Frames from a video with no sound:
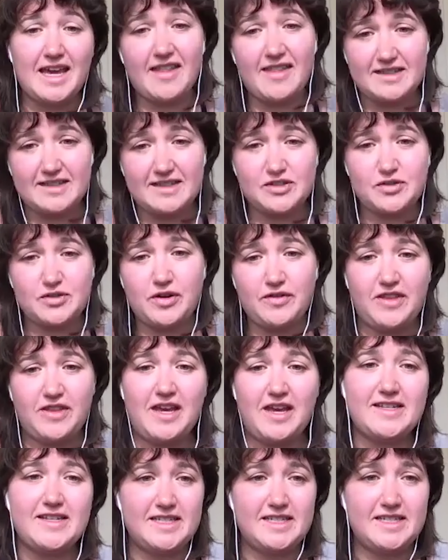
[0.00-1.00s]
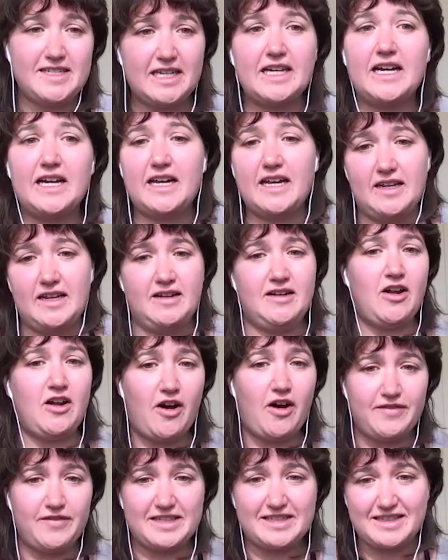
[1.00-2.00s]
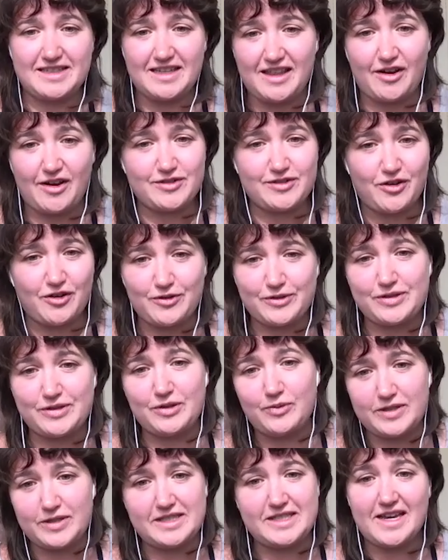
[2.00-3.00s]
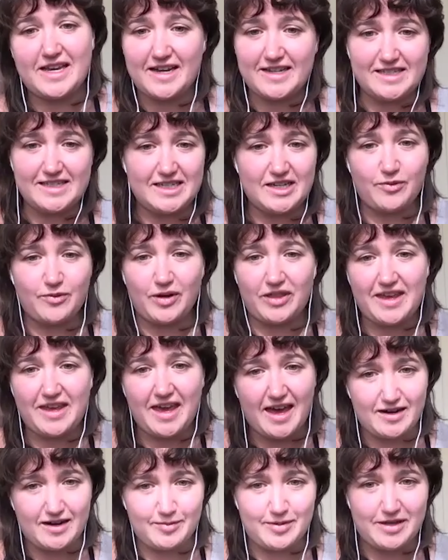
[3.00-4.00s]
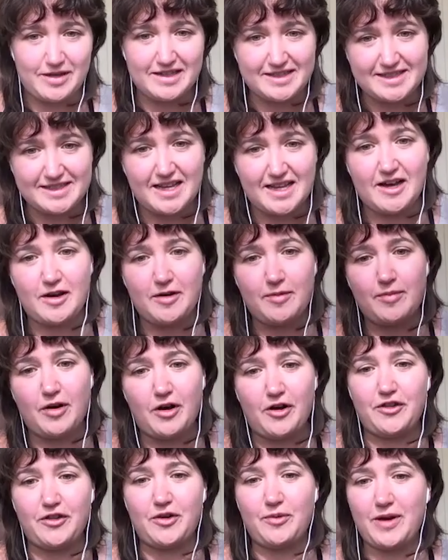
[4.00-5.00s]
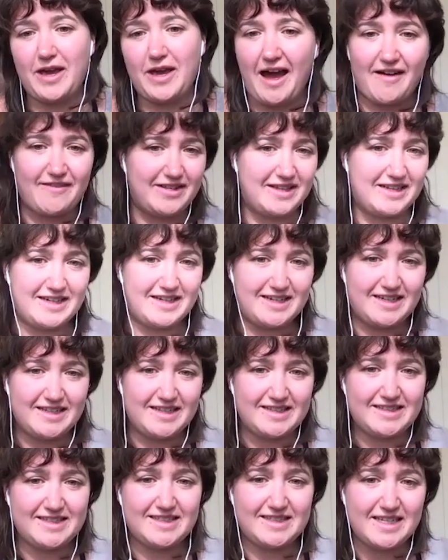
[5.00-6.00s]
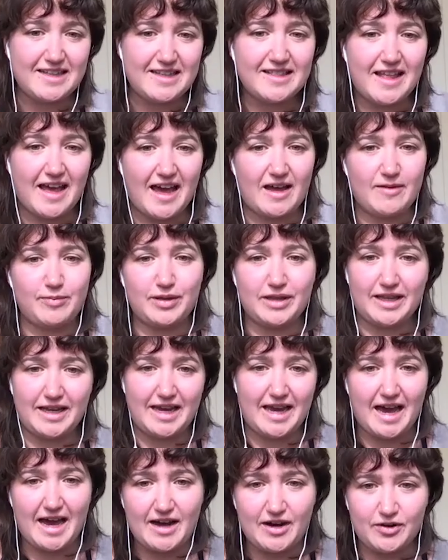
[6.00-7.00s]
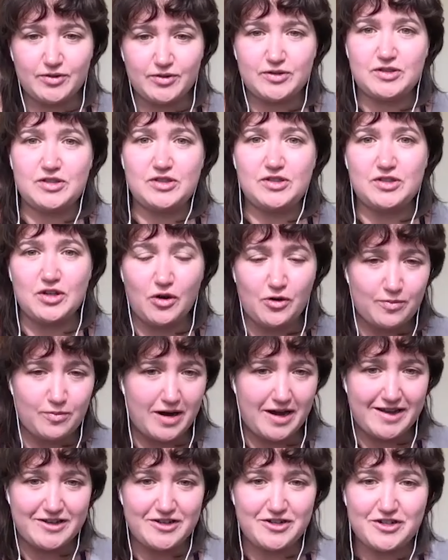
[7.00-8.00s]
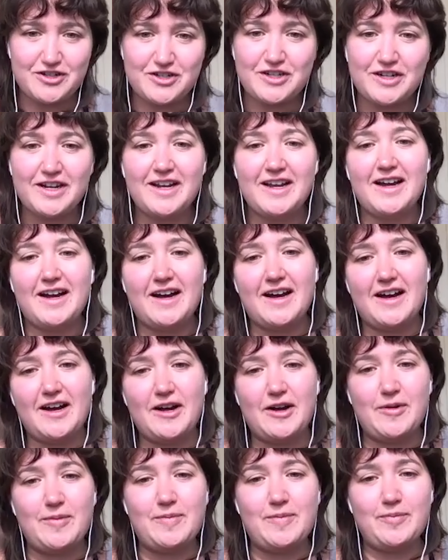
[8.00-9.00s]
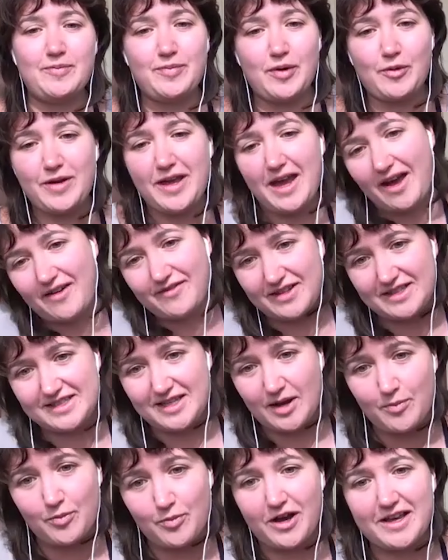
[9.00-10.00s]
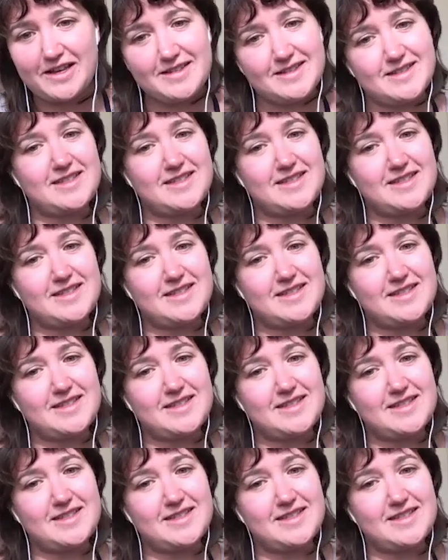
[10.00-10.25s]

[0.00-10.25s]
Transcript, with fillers: that's sort of the idea, and obviously that also was the idea with cannabis. Um, although we haven't seen that play out so much, um, but we have in some ways.